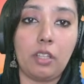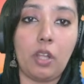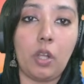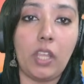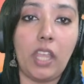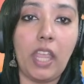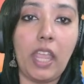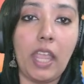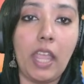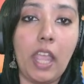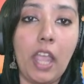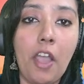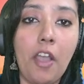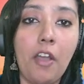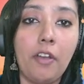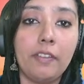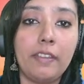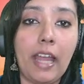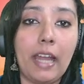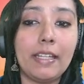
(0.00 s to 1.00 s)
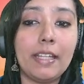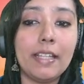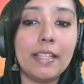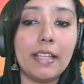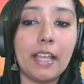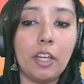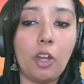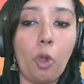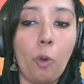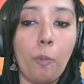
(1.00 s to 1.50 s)
Okay, that is
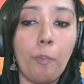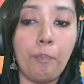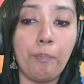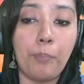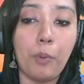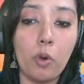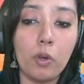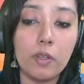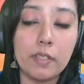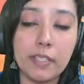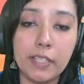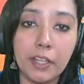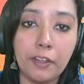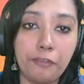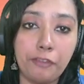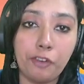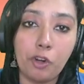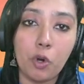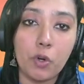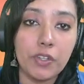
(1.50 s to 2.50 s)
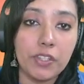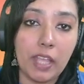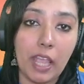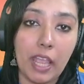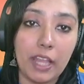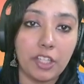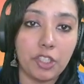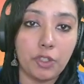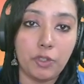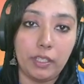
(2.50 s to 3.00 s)
an opposing force
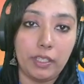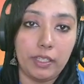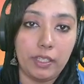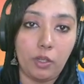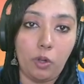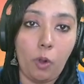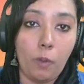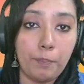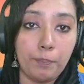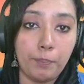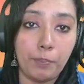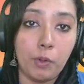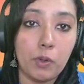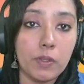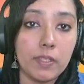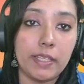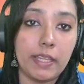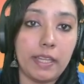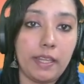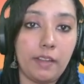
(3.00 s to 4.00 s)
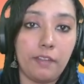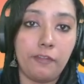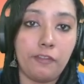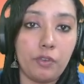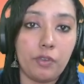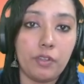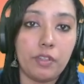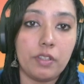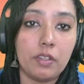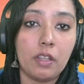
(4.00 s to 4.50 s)
actually, opposing
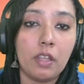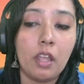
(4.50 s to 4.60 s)
force.